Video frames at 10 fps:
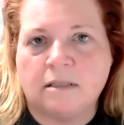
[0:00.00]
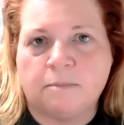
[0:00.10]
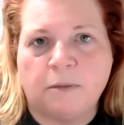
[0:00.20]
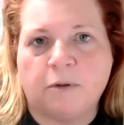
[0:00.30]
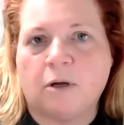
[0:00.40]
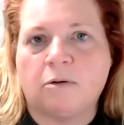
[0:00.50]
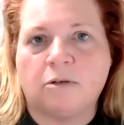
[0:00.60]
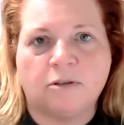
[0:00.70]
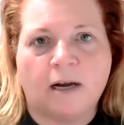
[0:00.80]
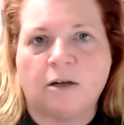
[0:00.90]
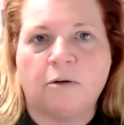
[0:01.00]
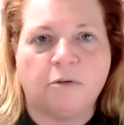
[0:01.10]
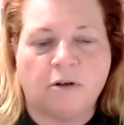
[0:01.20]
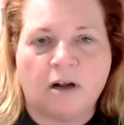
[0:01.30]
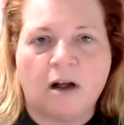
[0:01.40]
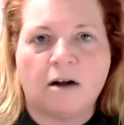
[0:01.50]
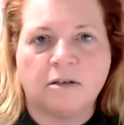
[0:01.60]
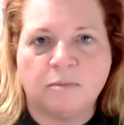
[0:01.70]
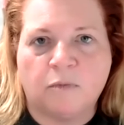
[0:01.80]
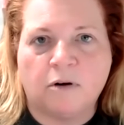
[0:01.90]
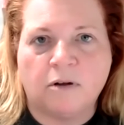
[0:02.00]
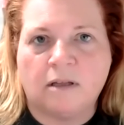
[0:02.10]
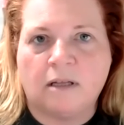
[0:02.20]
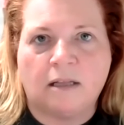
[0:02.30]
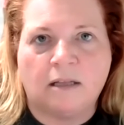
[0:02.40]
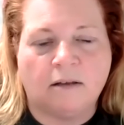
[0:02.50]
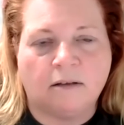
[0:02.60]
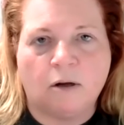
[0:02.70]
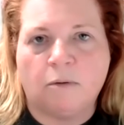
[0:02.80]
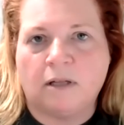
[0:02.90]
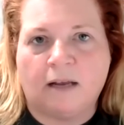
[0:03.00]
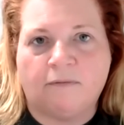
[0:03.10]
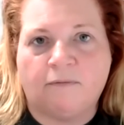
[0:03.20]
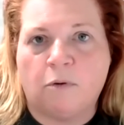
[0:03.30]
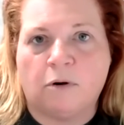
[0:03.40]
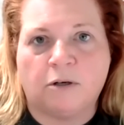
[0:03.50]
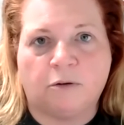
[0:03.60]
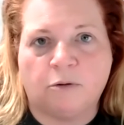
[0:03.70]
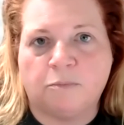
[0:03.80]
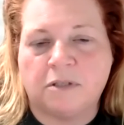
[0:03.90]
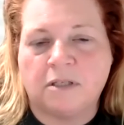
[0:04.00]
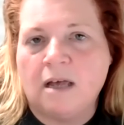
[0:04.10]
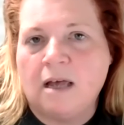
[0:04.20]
is people trying to go through their cars more than and they'll go in like 4 groups